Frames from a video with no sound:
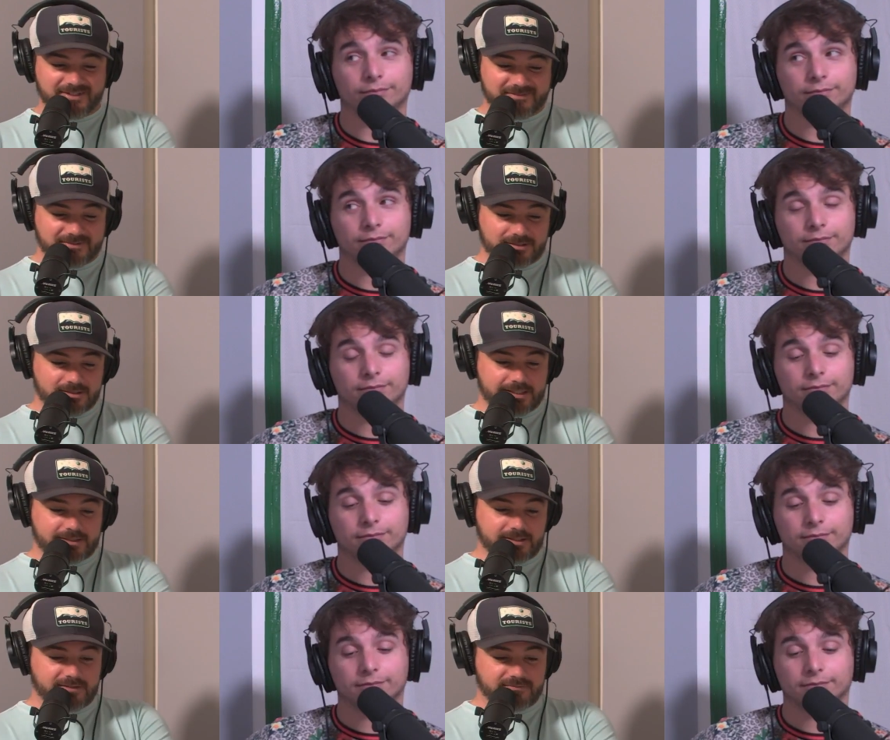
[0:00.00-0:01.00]
Speaker 1: Yeah.
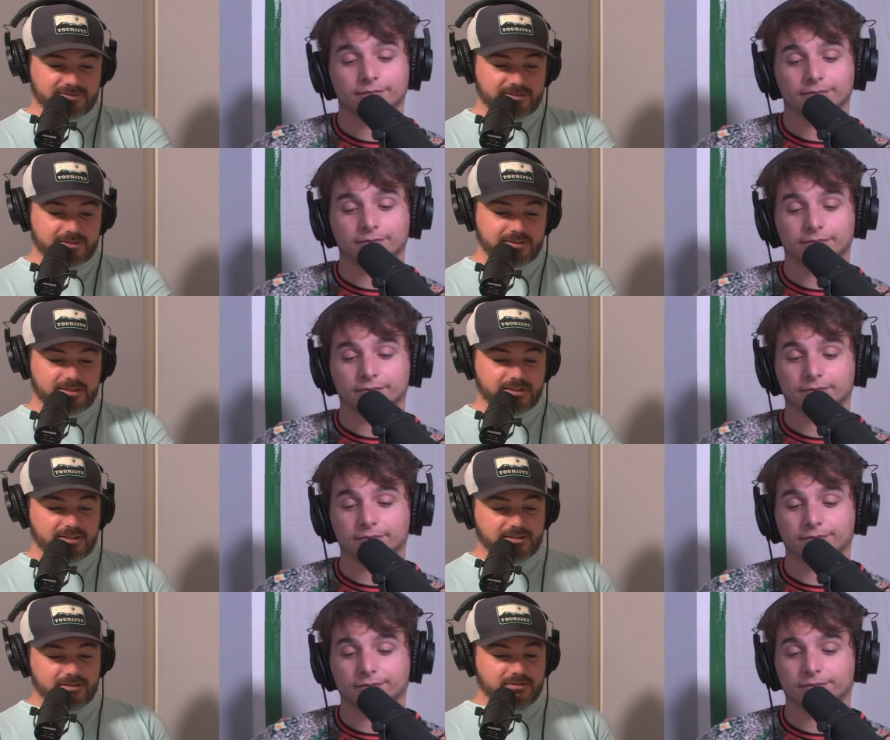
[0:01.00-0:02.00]
Tent life.
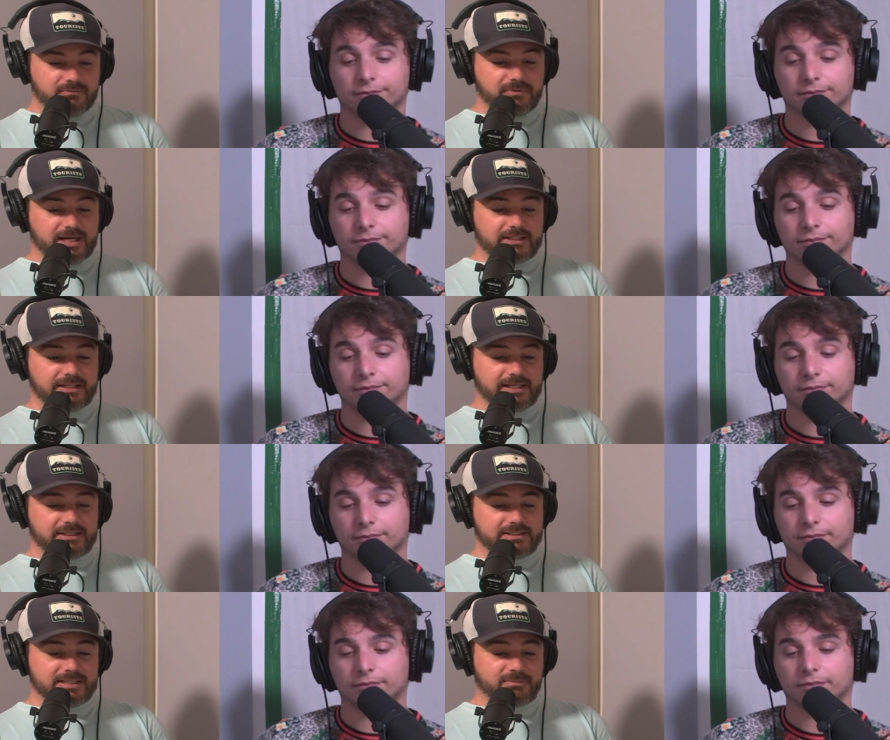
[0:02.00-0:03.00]
Finally, on
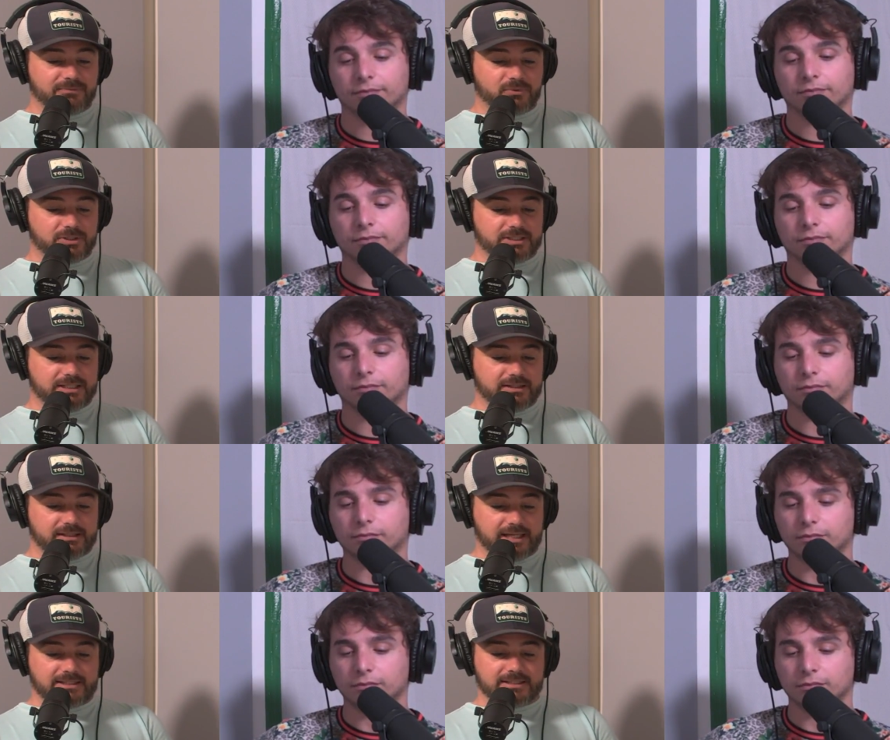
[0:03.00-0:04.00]
December fourteenth,
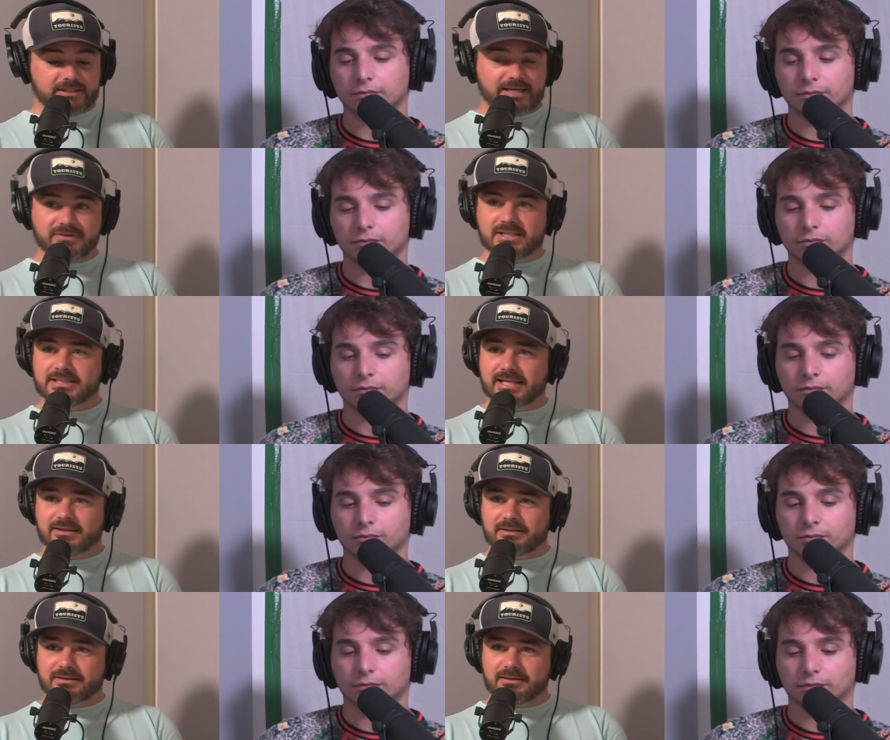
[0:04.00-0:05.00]
nineteen eleven. Isn't that
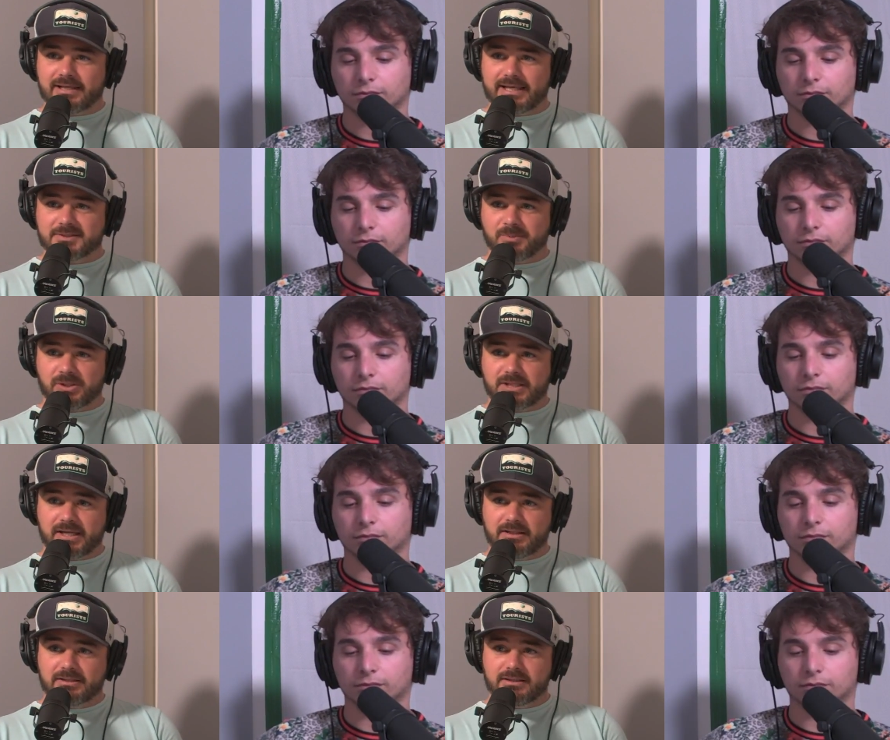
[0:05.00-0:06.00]
Nana's
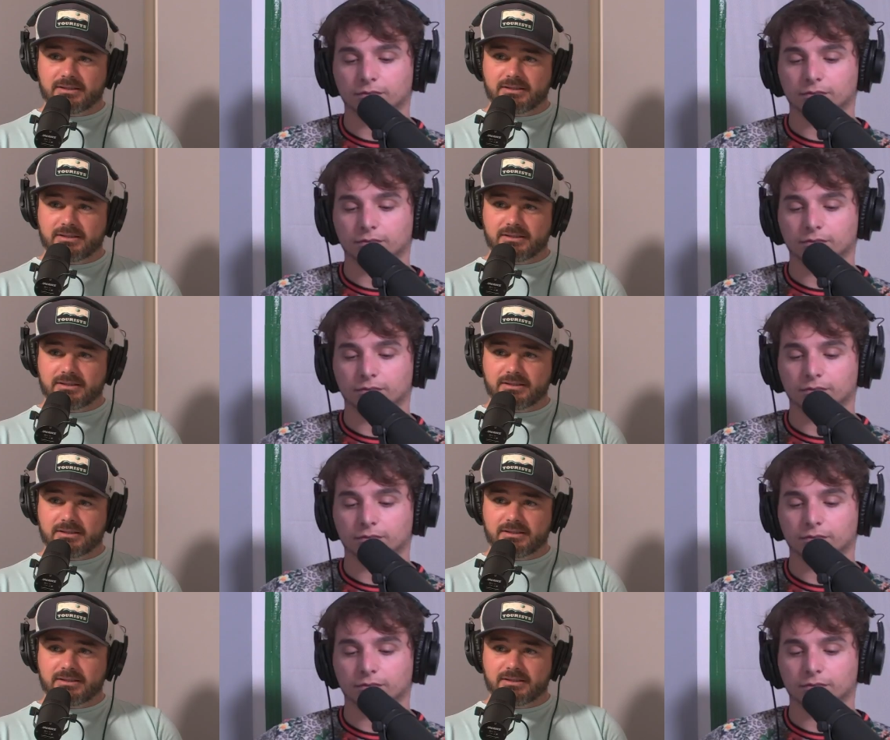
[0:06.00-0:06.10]
birthday?